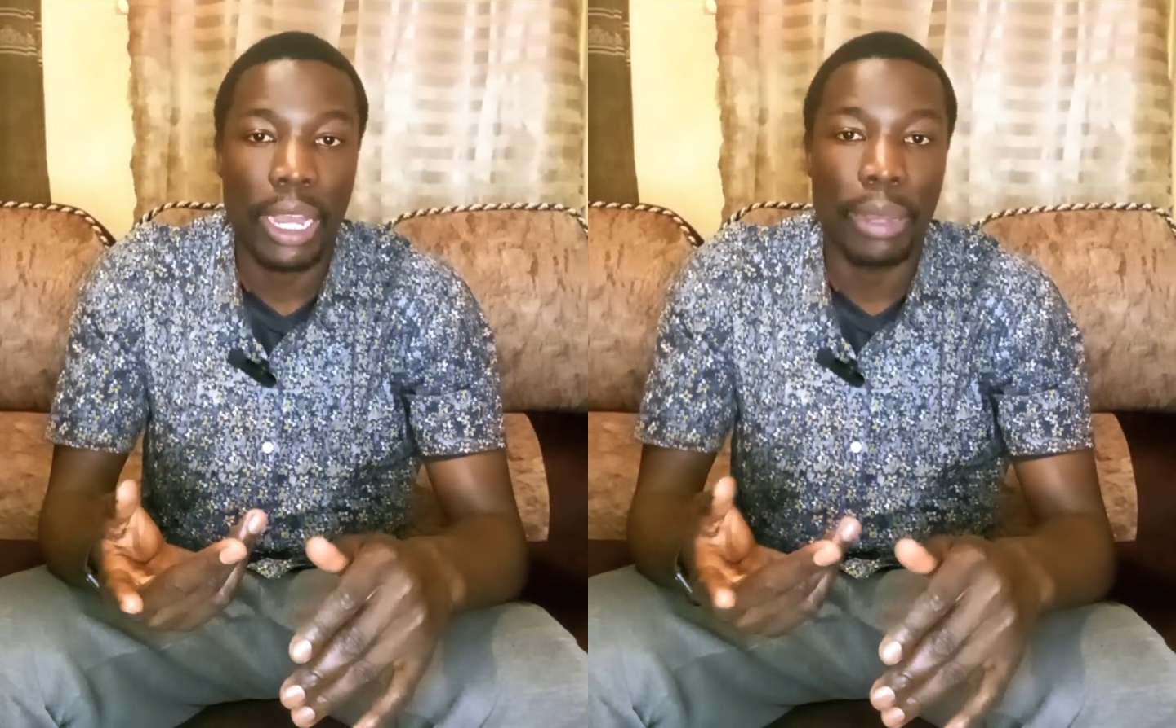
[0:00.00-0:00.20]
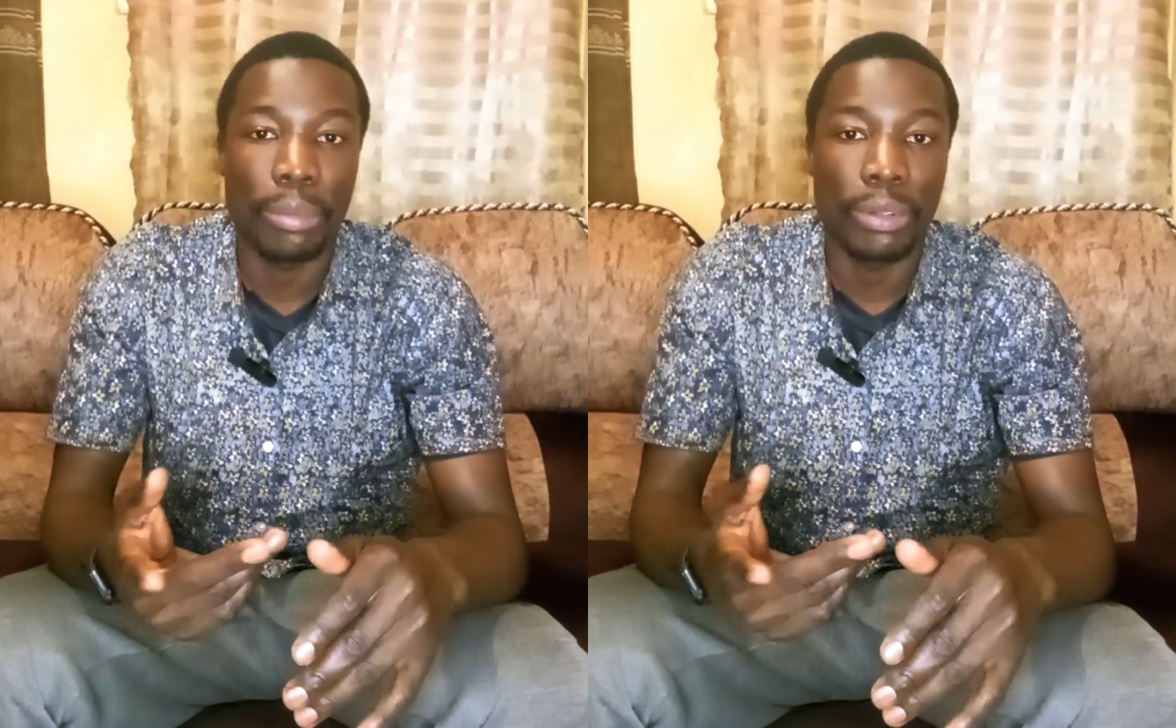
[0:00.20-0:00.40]

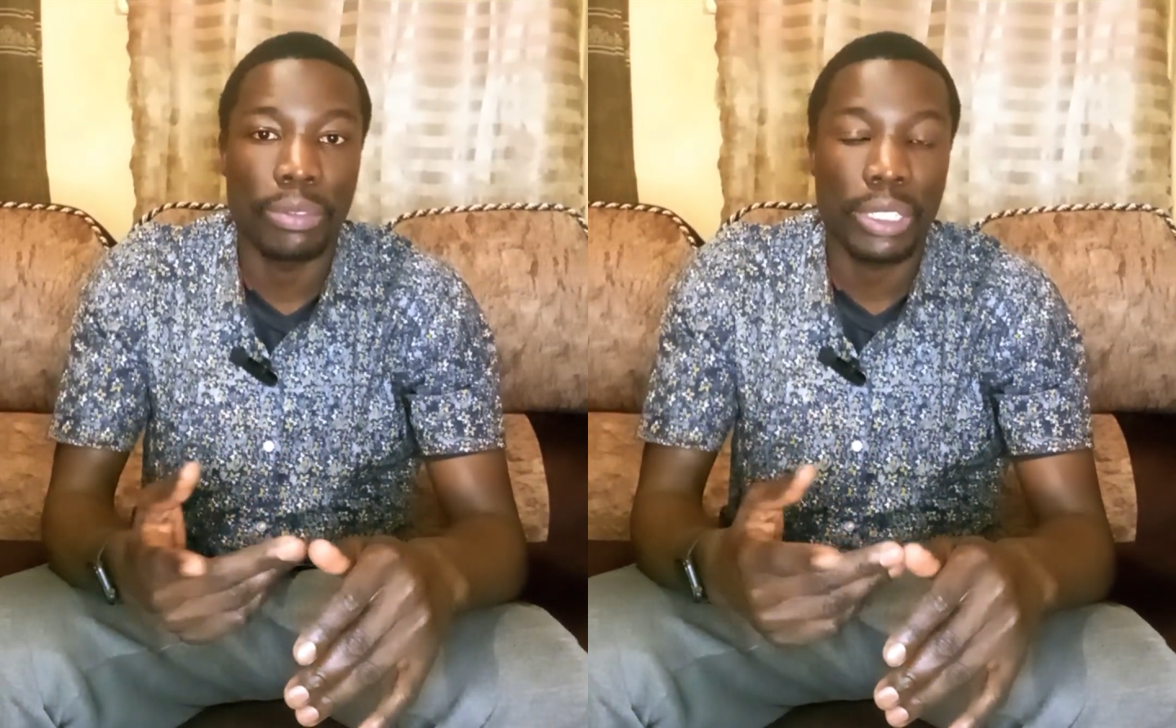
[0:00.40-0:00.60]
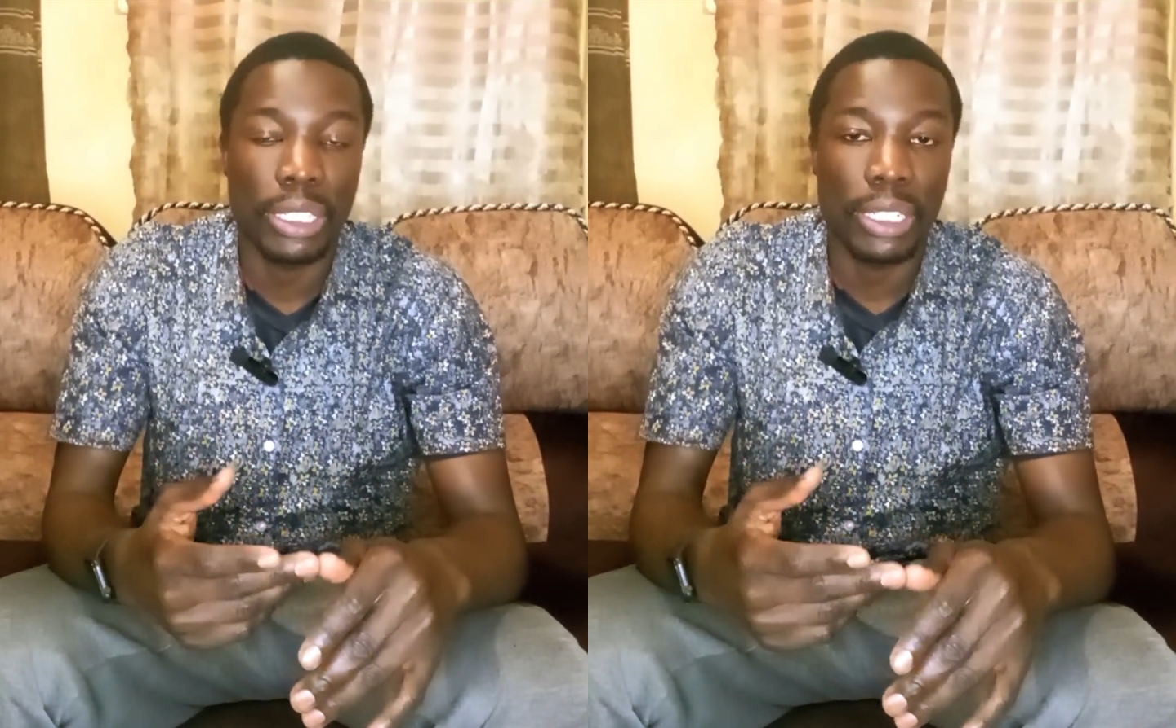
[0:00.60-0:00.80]
I'm
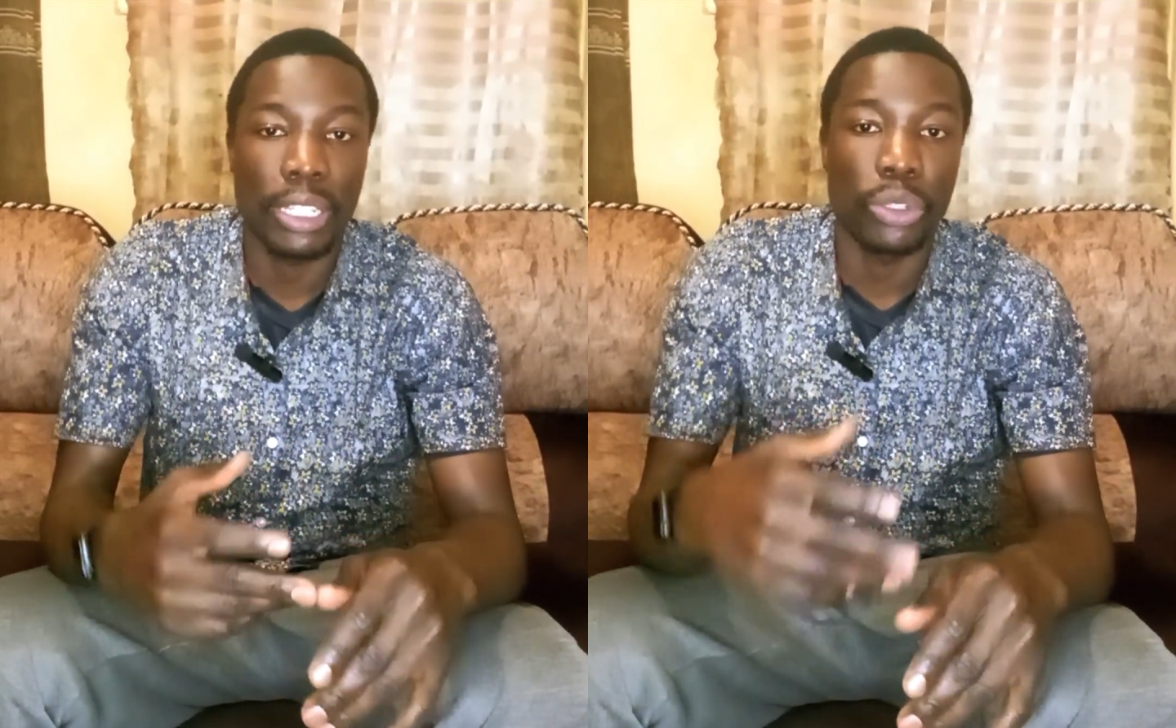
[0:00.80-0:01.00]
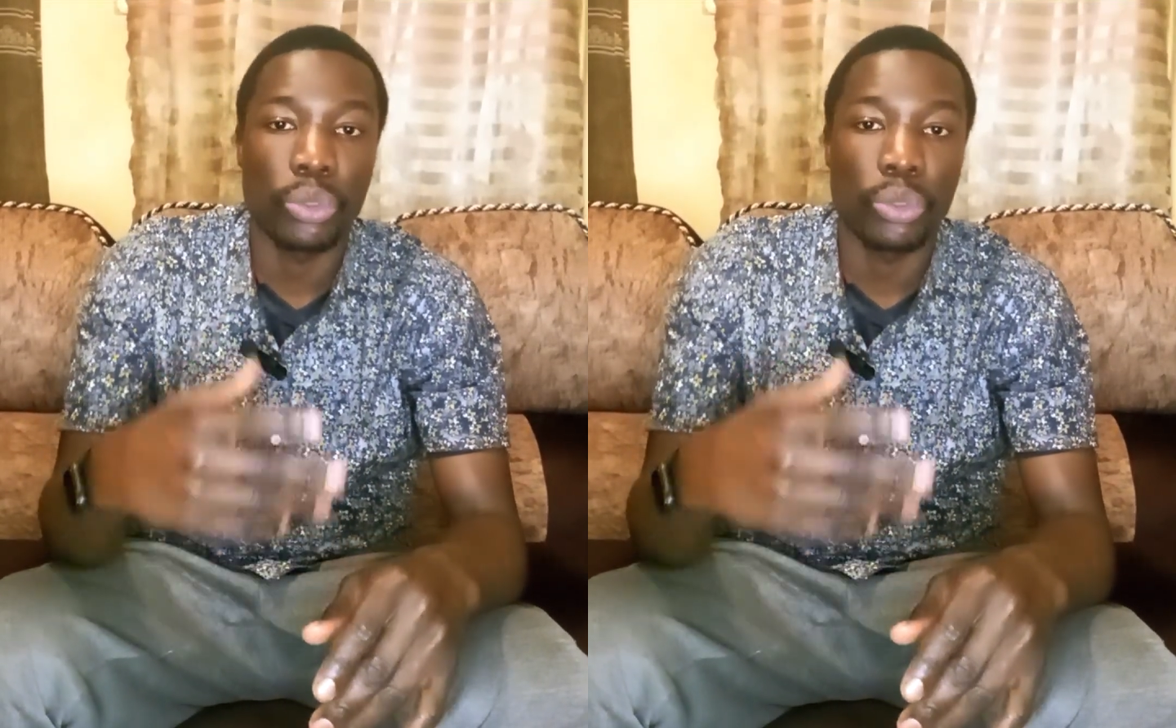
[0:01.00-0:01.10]
investing in the